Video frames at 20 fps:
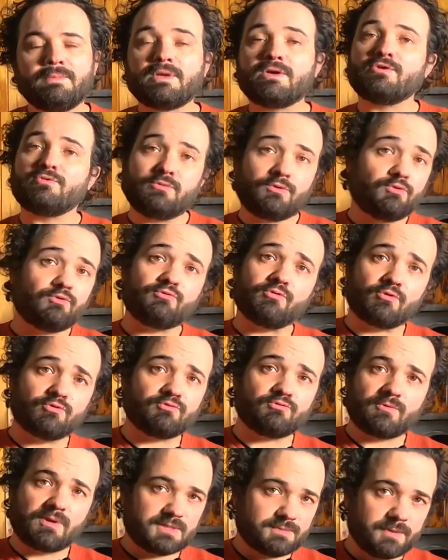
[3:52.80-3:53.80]
because we use
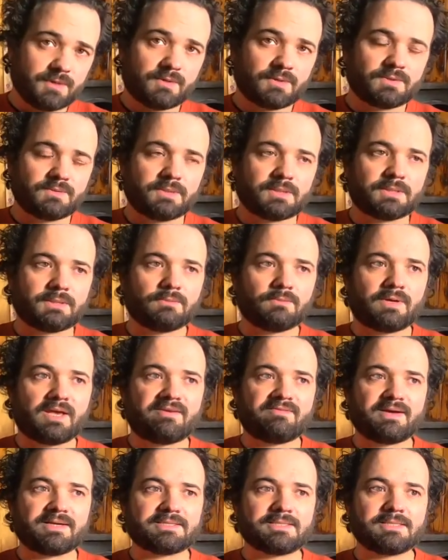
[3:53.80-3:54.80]
frozen raspberries. We can we
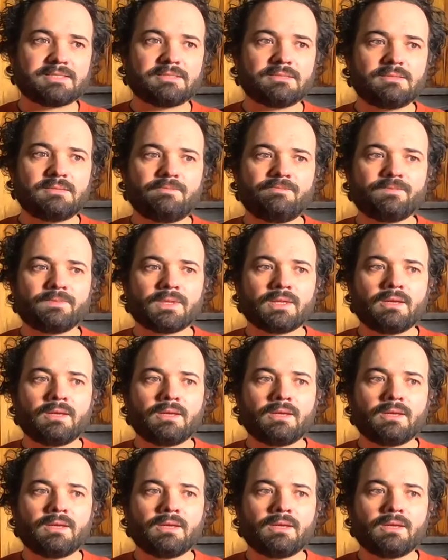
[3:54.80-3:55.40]
have access to them.